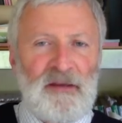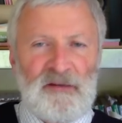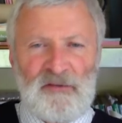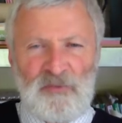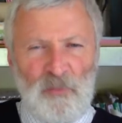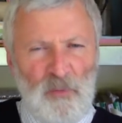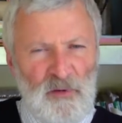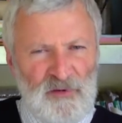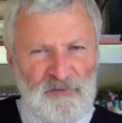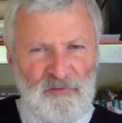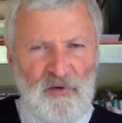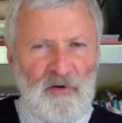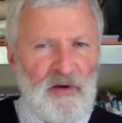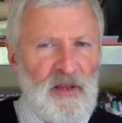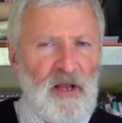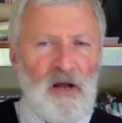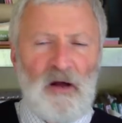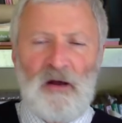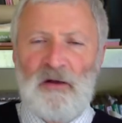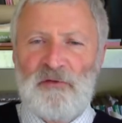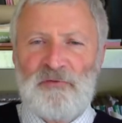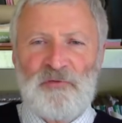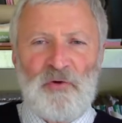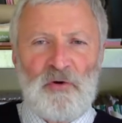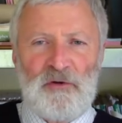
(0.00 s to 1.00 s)
It's always very
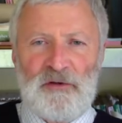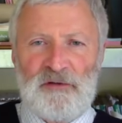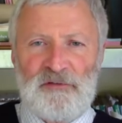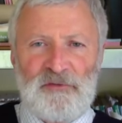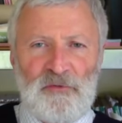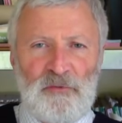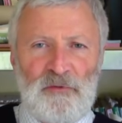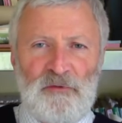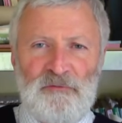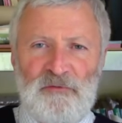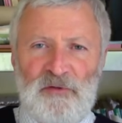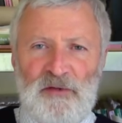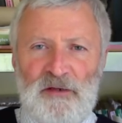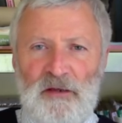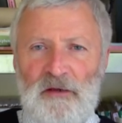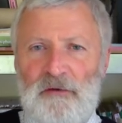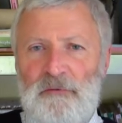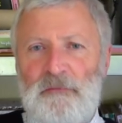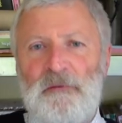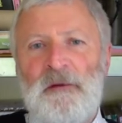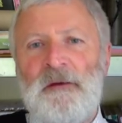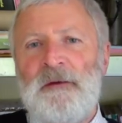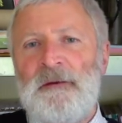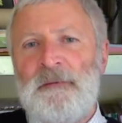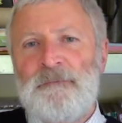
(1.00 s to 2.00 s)
hard trying to sort of, you
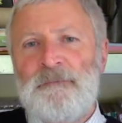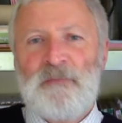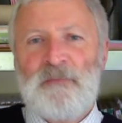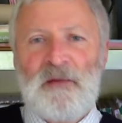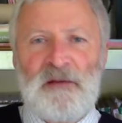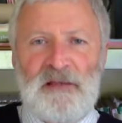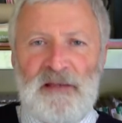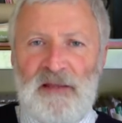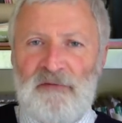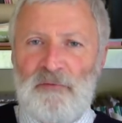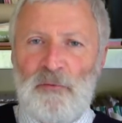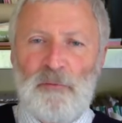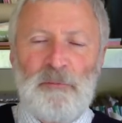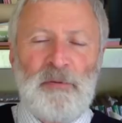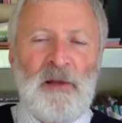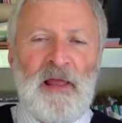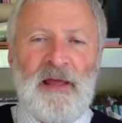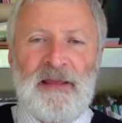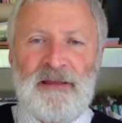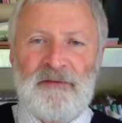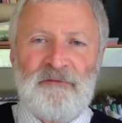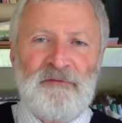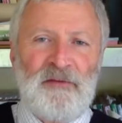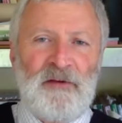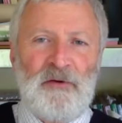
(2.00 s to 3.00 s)
know, level
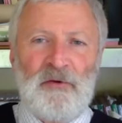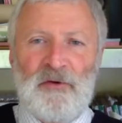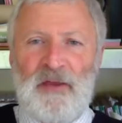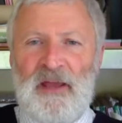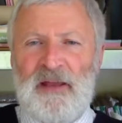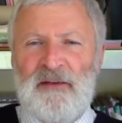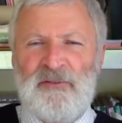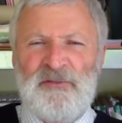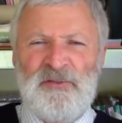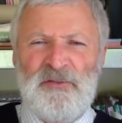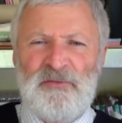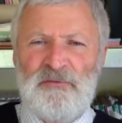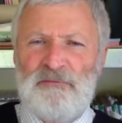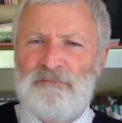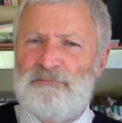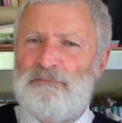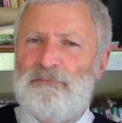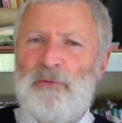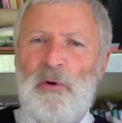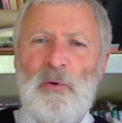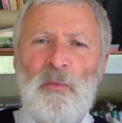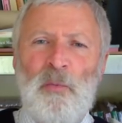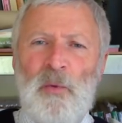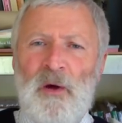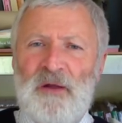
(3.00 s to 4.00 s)
playing field. How do you
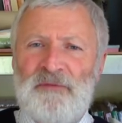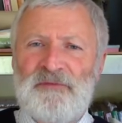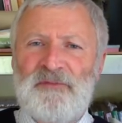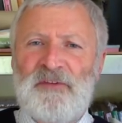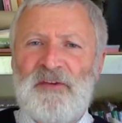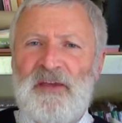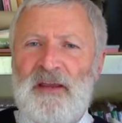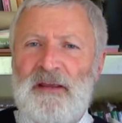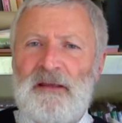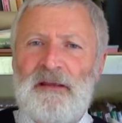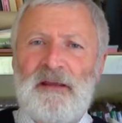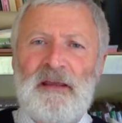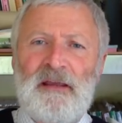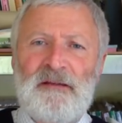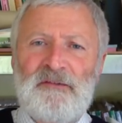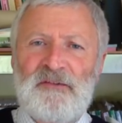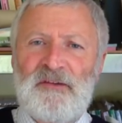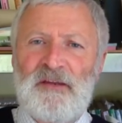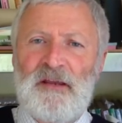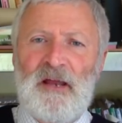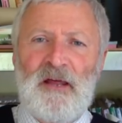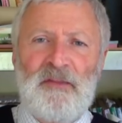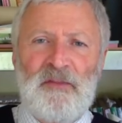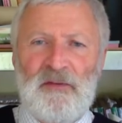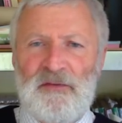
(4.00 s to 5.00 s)
put one tank against
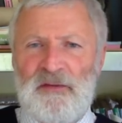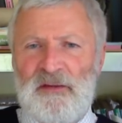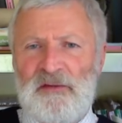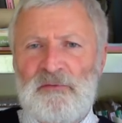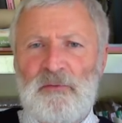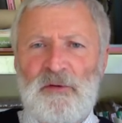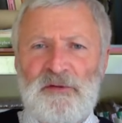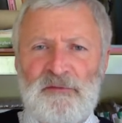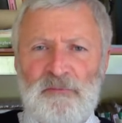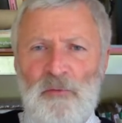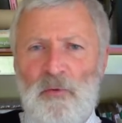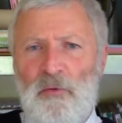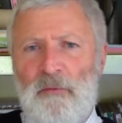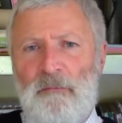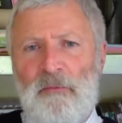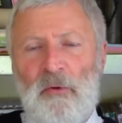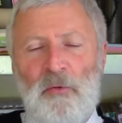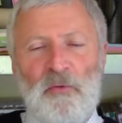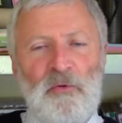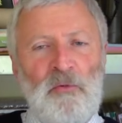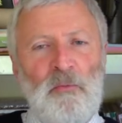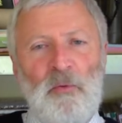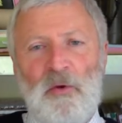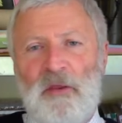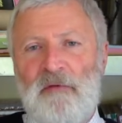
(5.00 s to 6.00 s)
another? This one's more
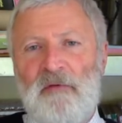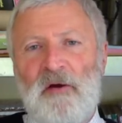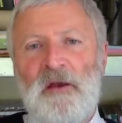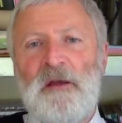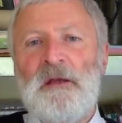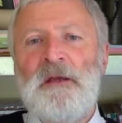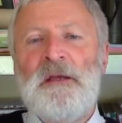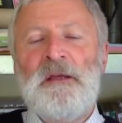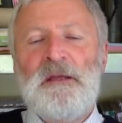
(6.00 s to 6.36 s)
important, or whatever.